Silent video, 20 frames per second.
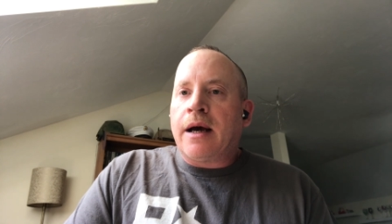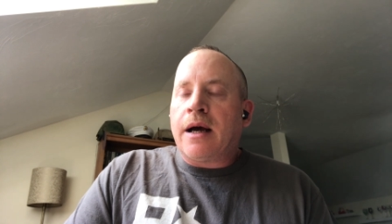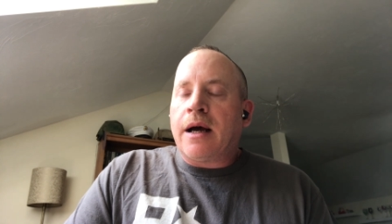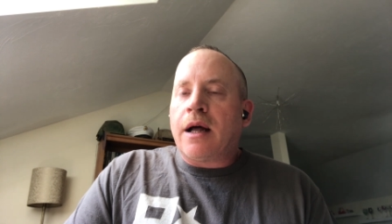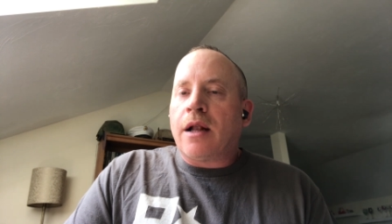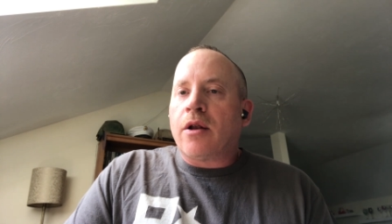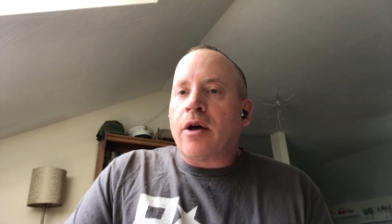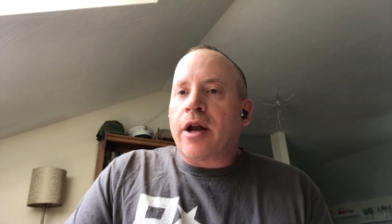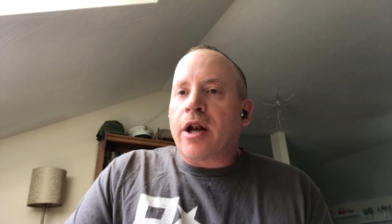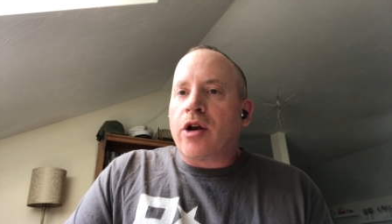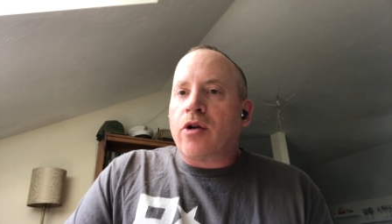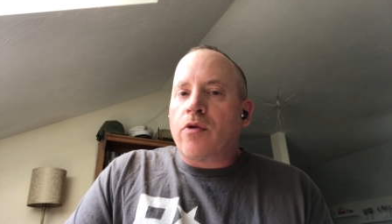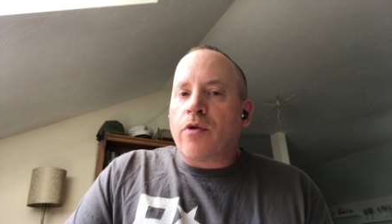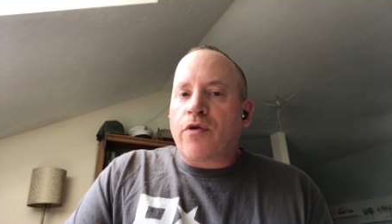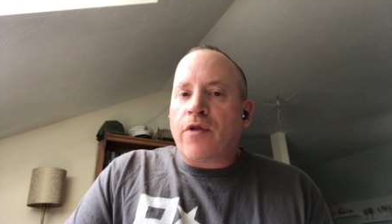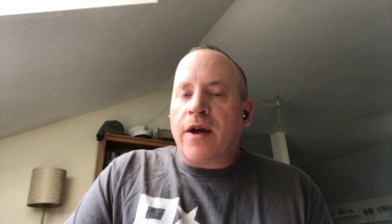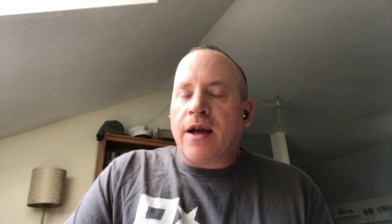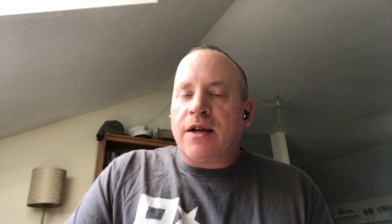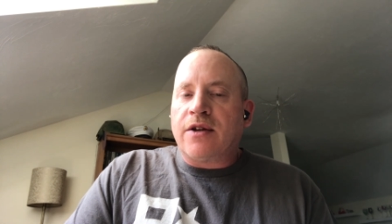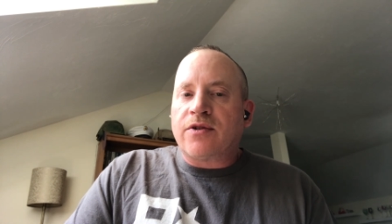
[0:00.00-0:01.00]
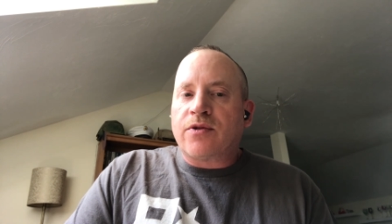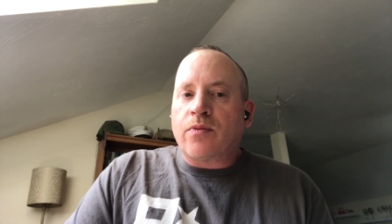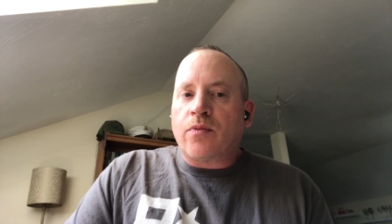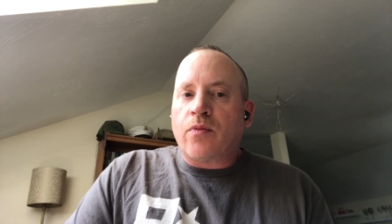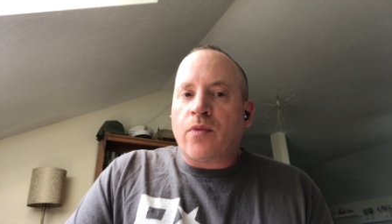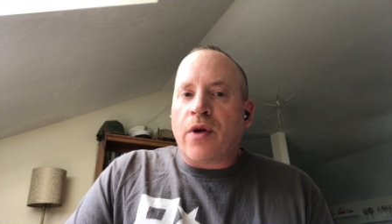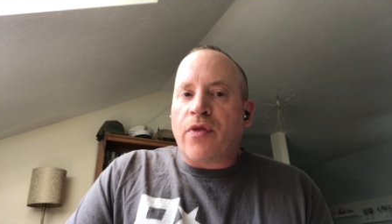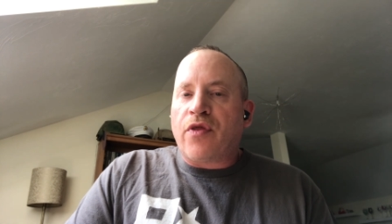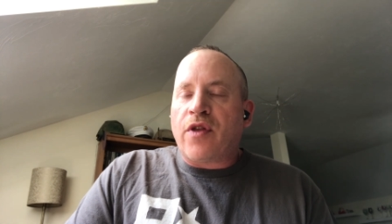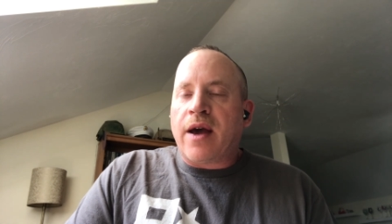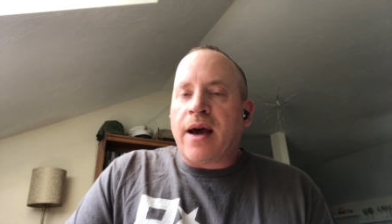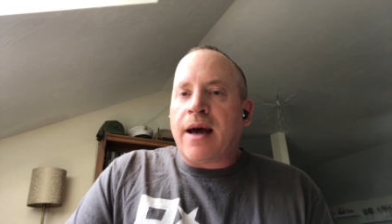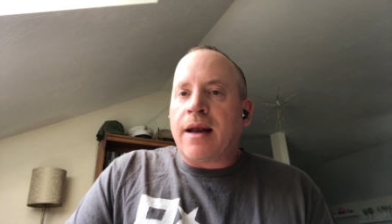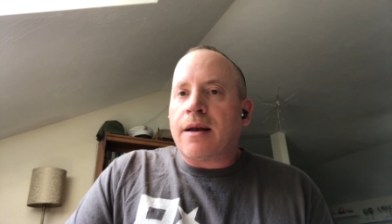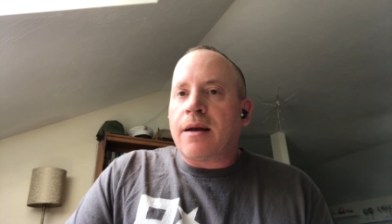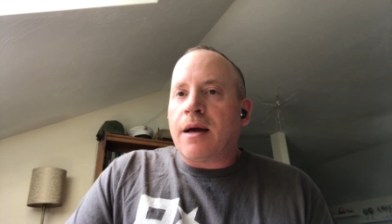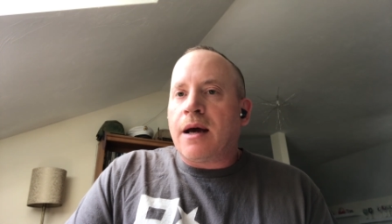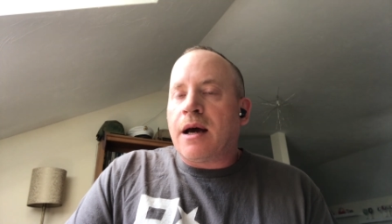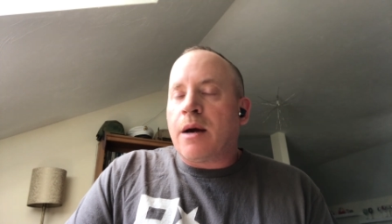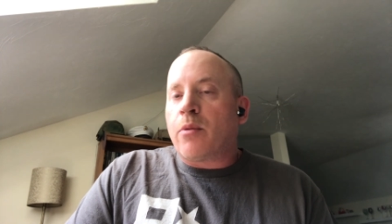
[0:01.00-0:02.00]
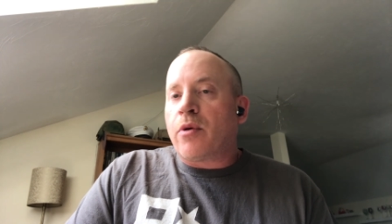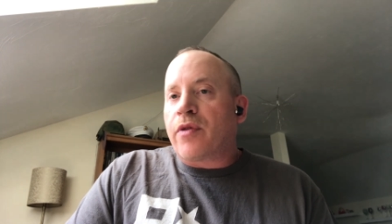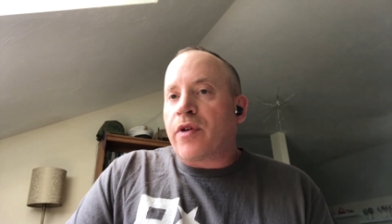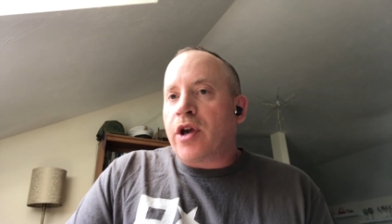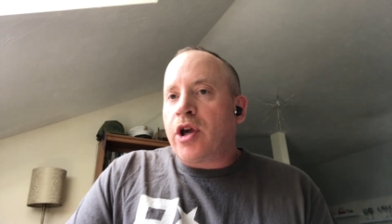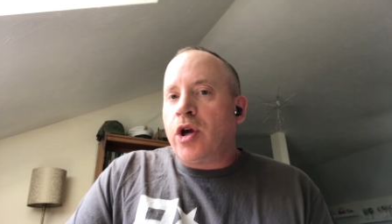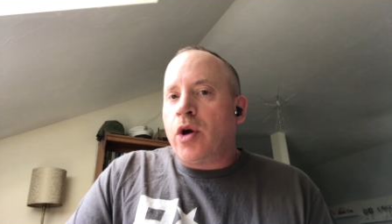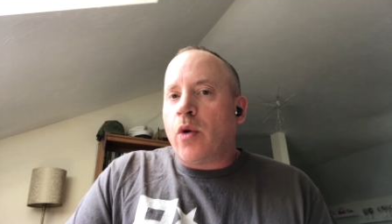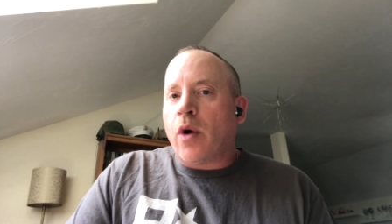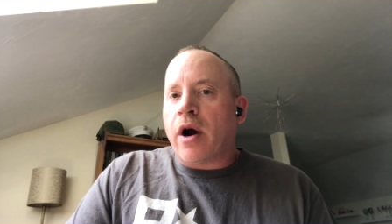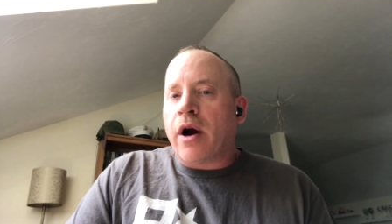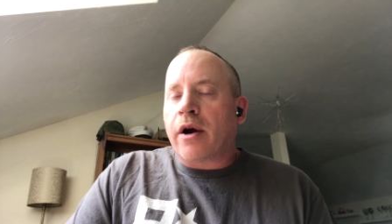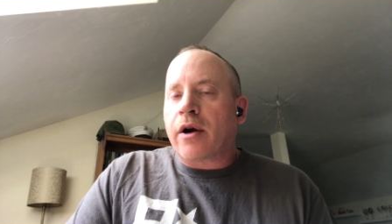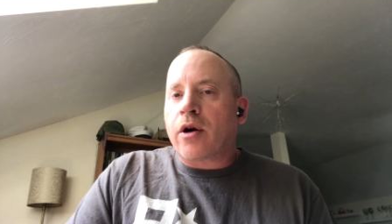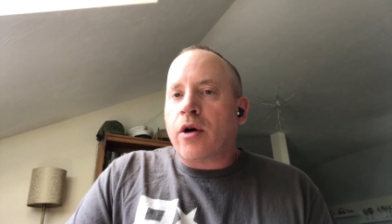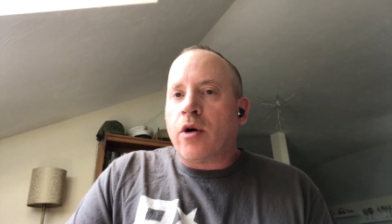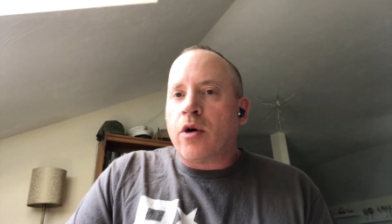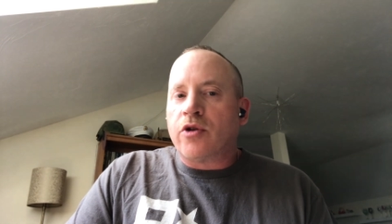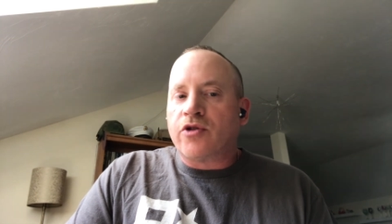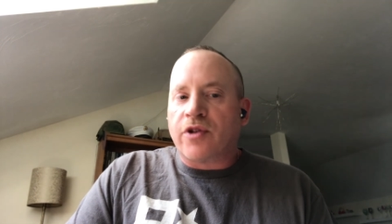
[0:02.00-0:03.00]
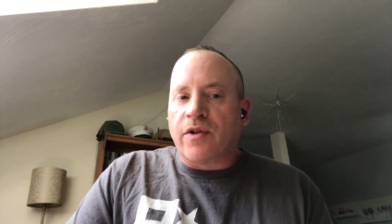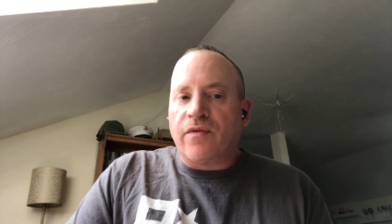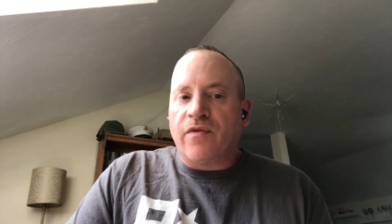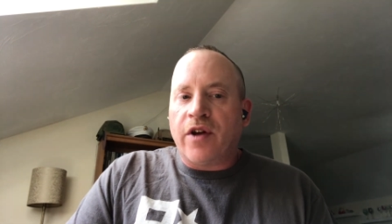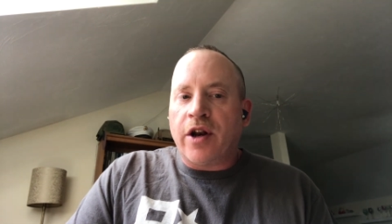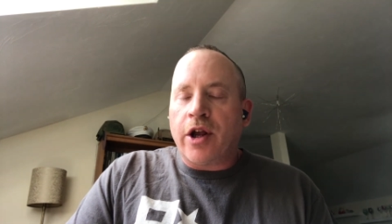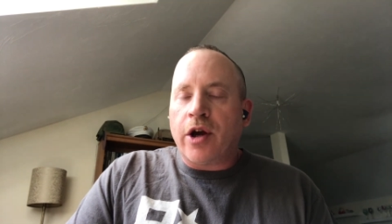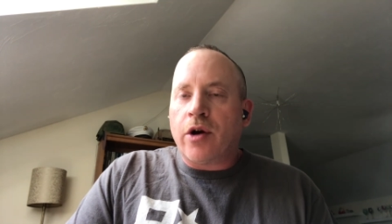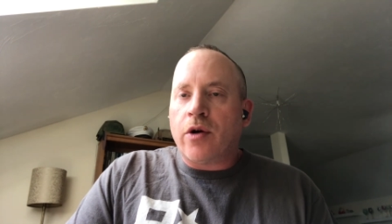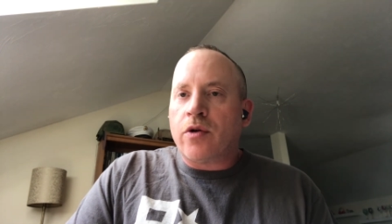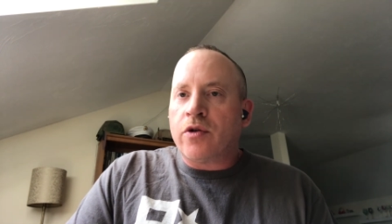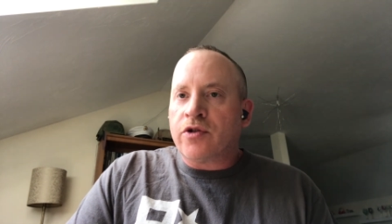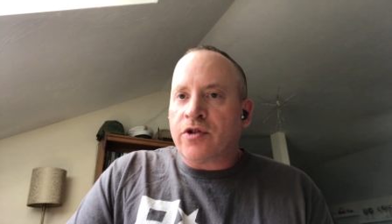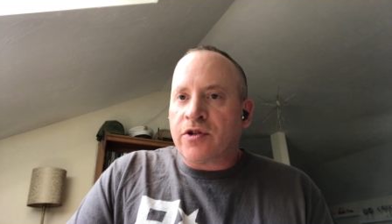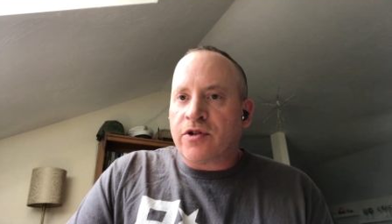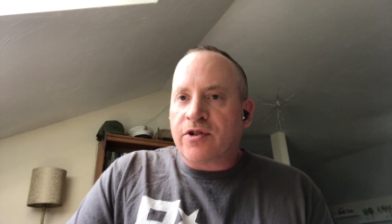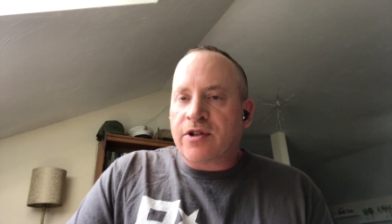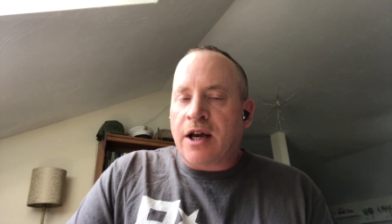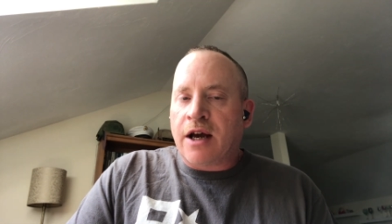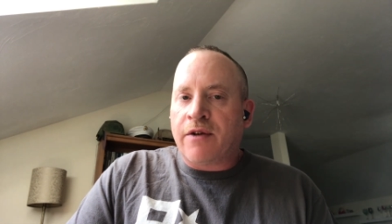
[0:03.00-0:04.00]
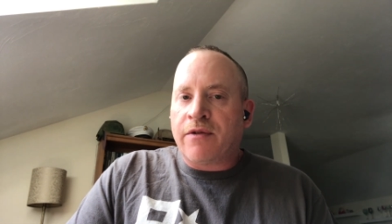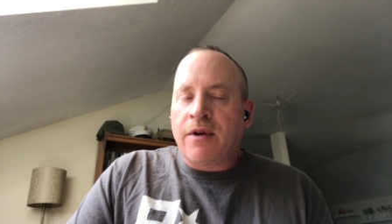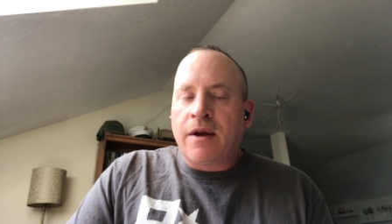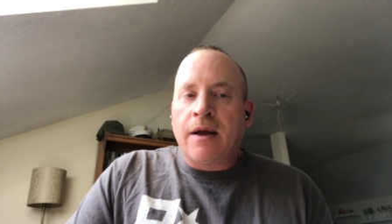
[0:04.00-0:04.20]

A lot of new things with that, with QR codes and videos and stuff,